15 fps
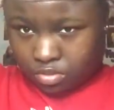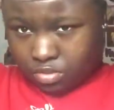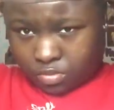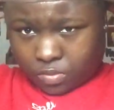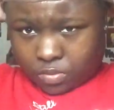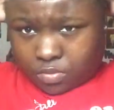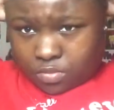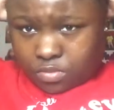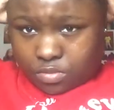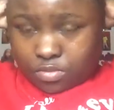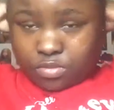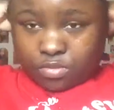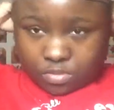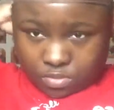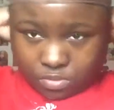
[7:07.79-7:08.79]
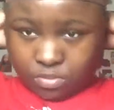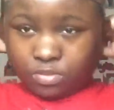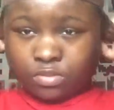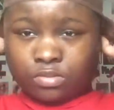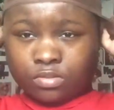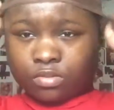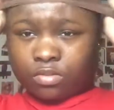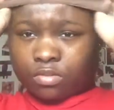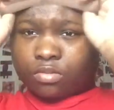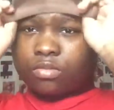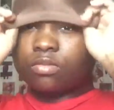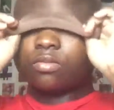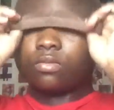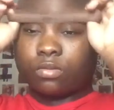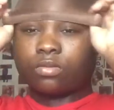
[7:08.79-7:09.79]
The way I put my cap
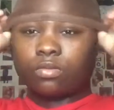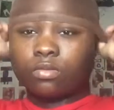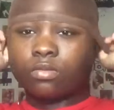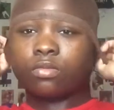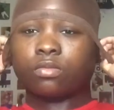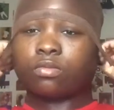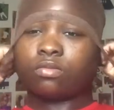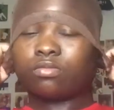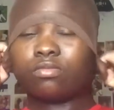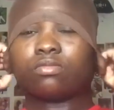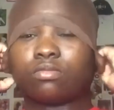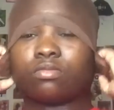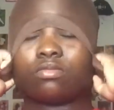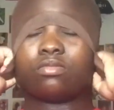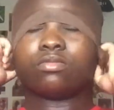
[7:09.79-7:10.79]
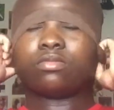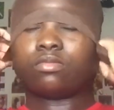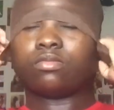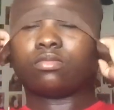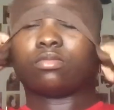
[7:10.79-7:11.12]
on is on my